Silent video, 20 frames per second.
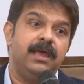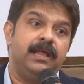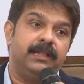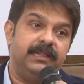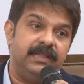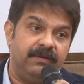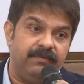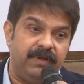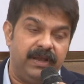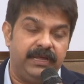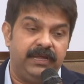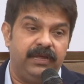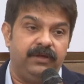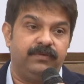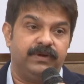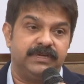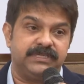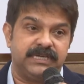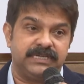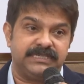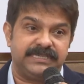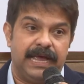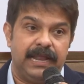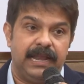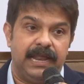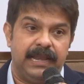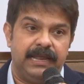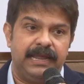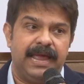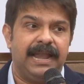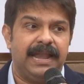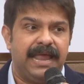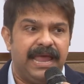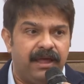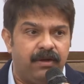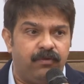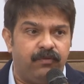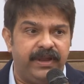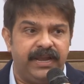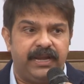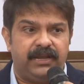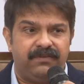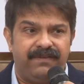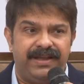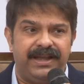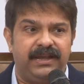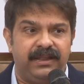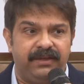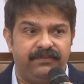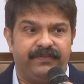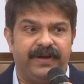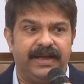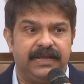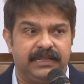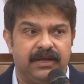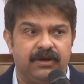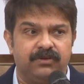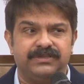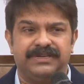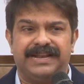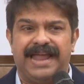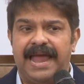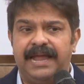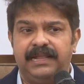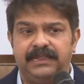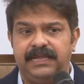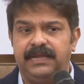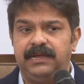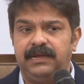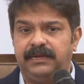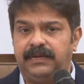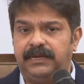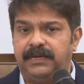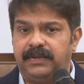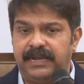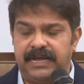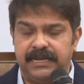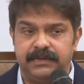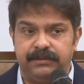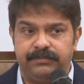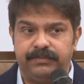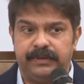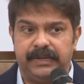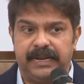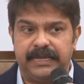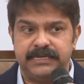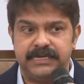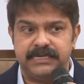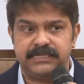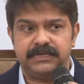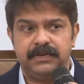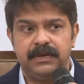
They will give us a salary. And every 25,000, I think, ki Rajesh,